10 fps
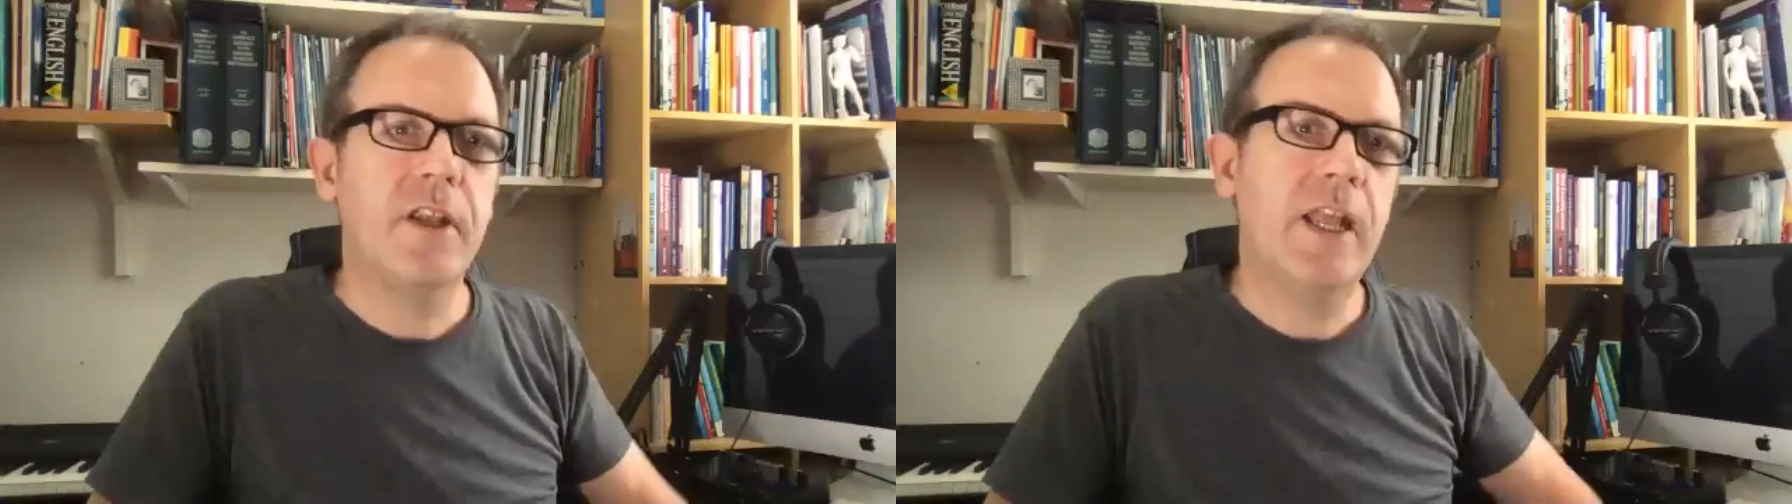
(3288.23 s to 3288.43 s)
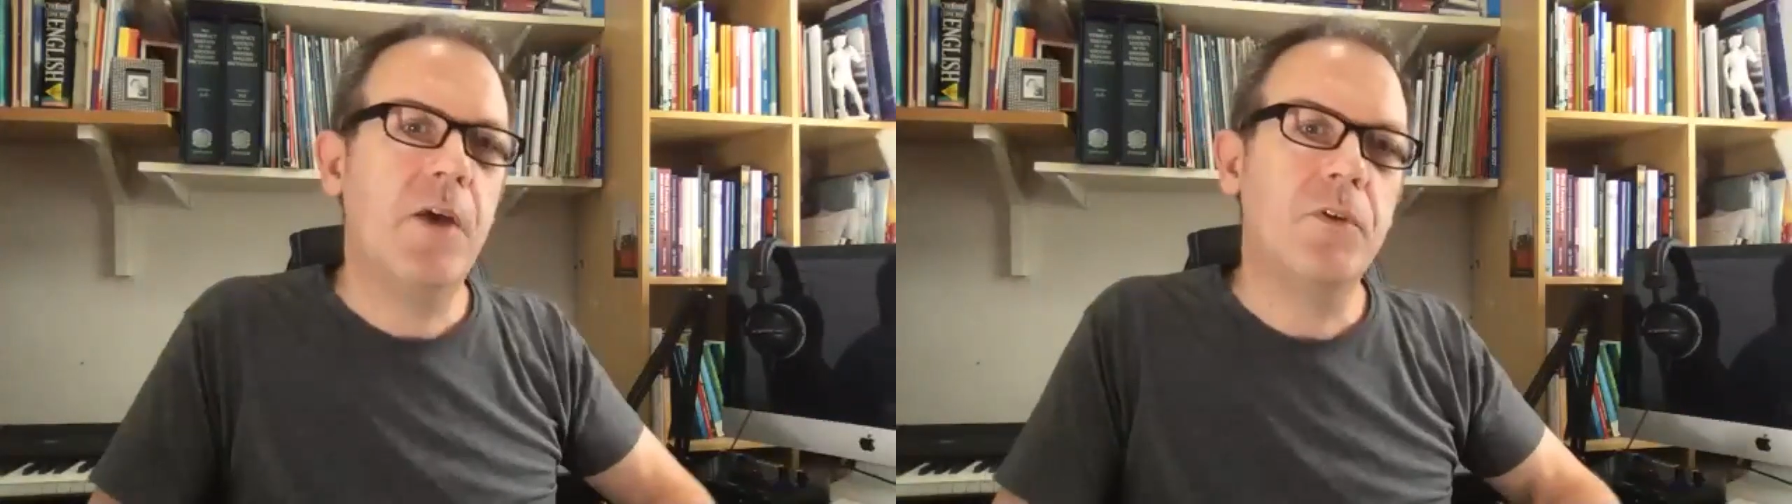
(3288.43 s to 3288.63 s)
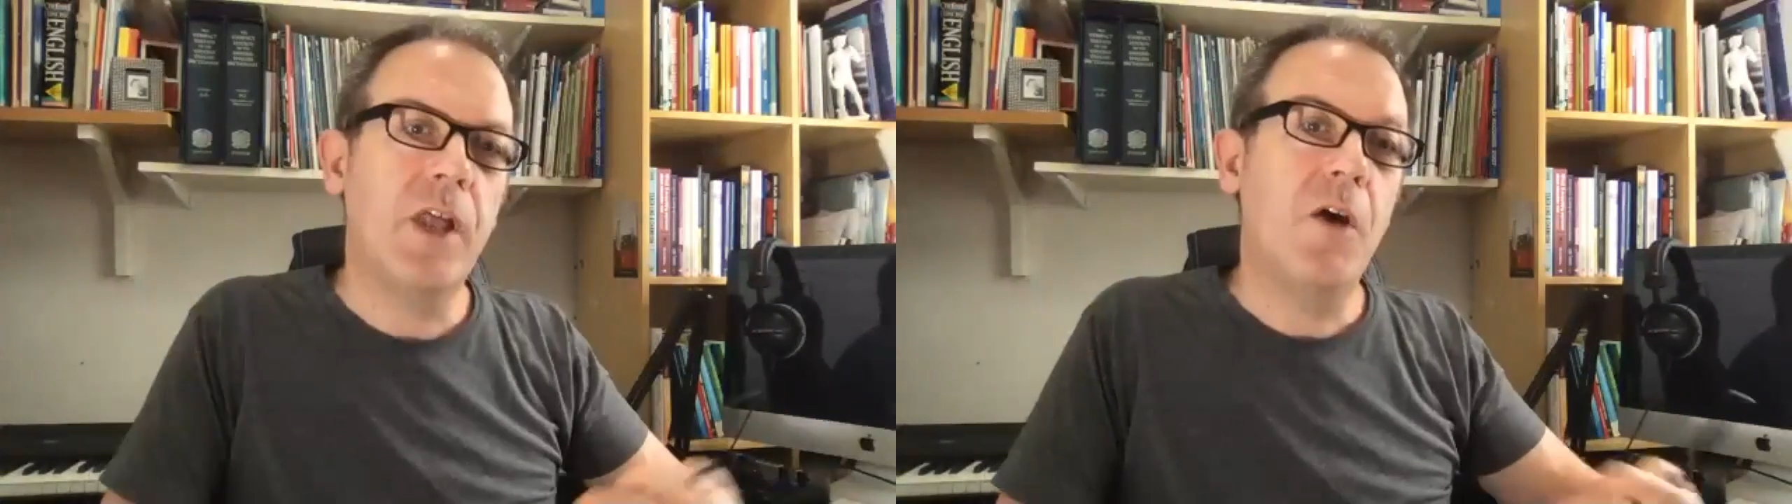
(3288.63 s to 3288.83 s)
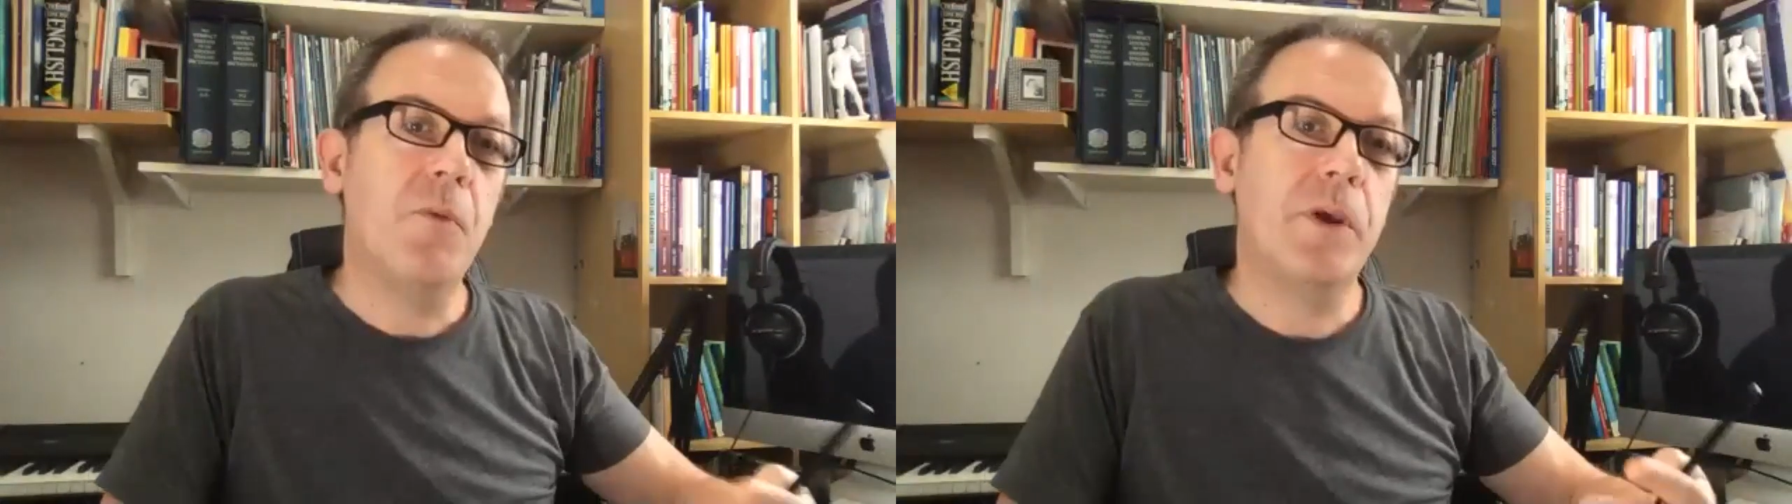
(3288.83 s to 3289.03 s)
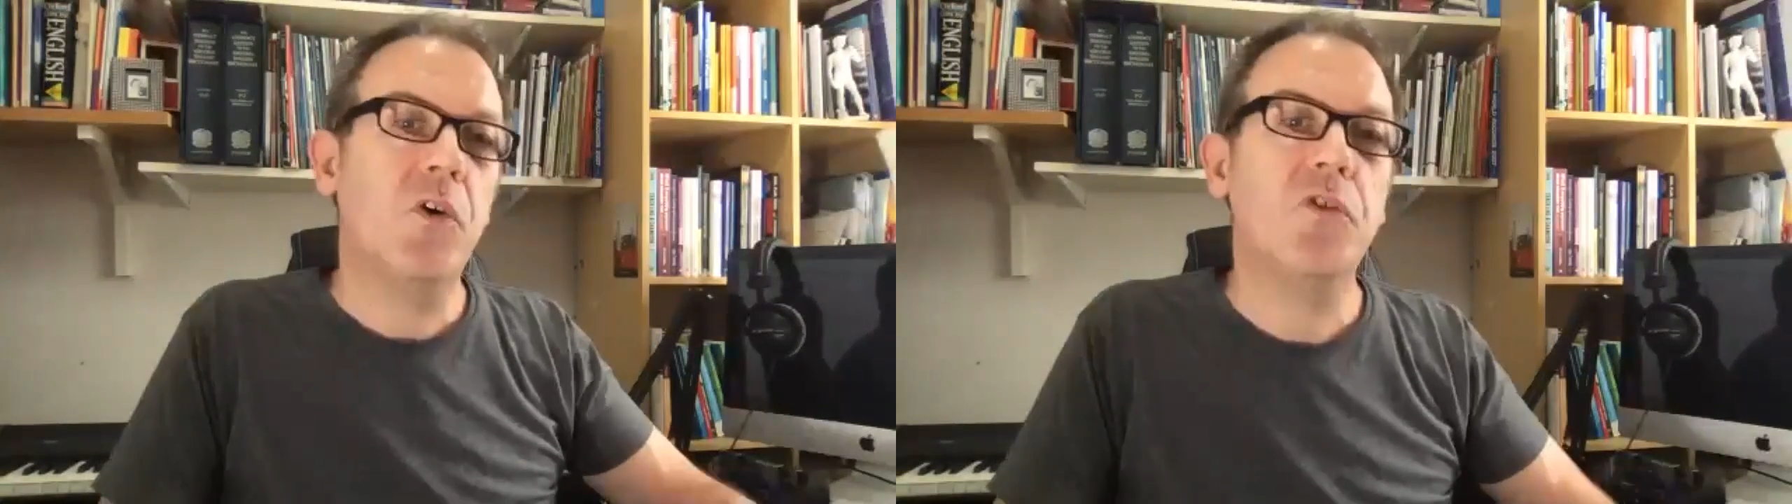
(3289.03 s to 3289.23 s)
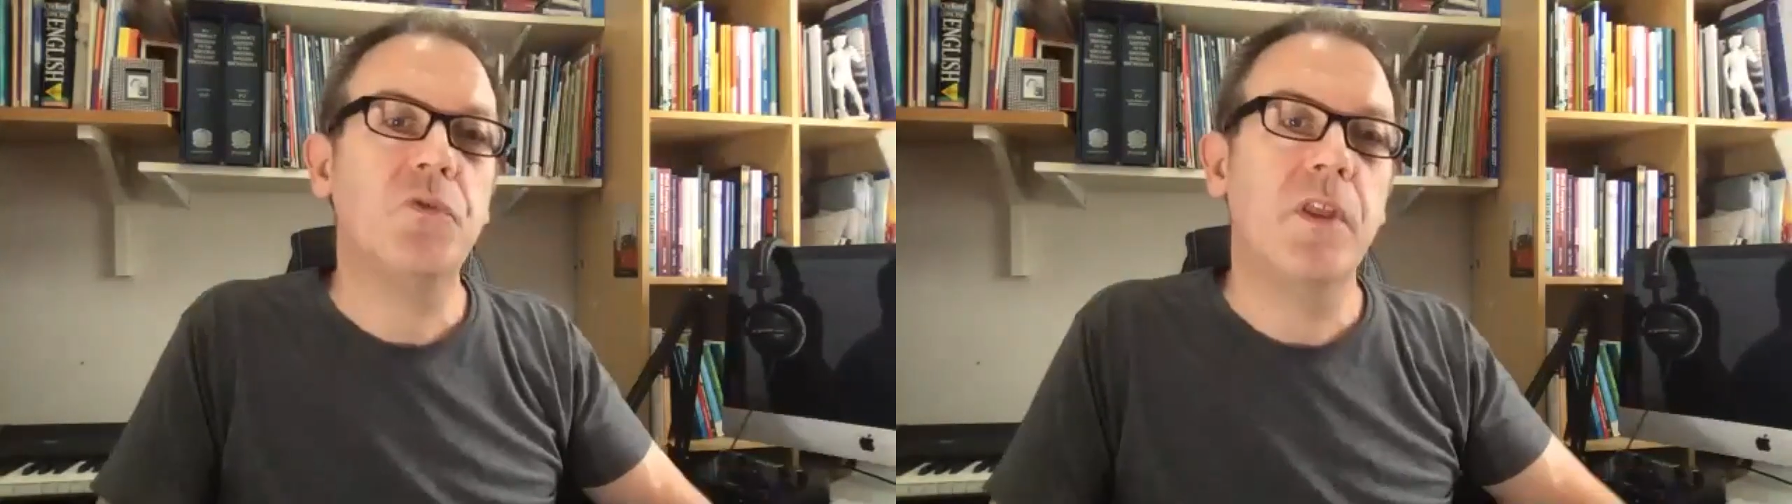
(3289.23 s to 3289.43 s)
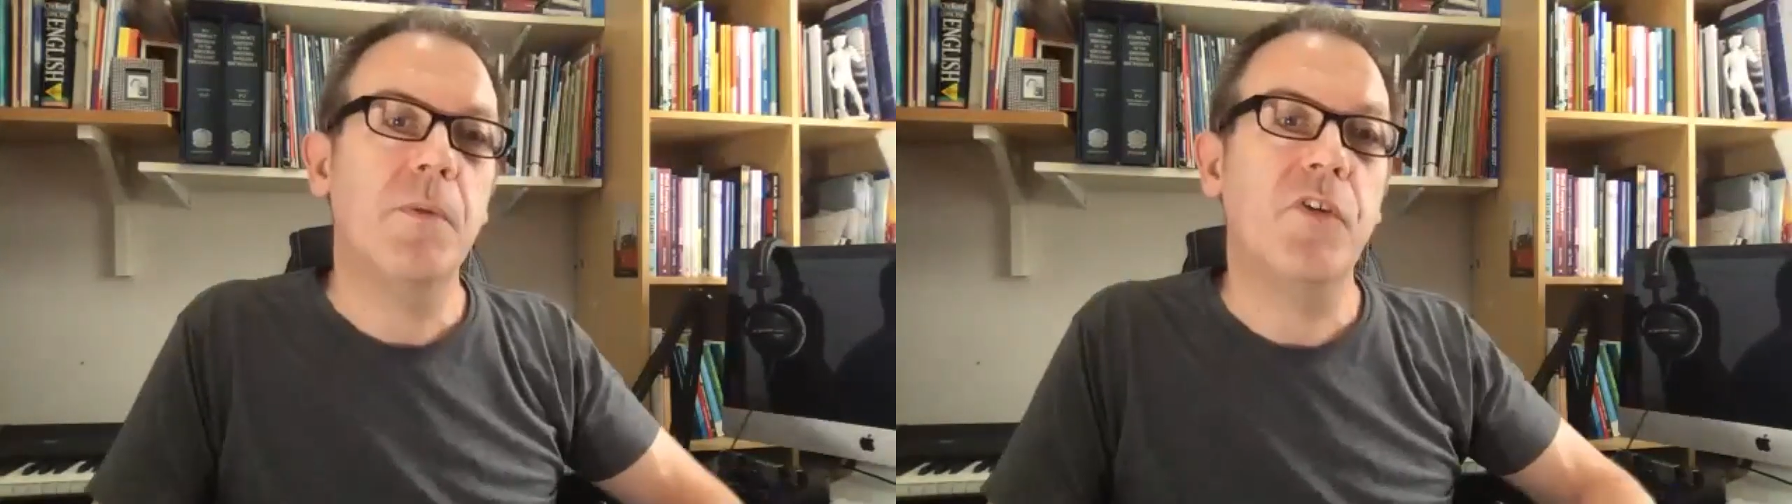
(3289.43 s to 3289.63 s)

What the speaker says: And I'd be cross with them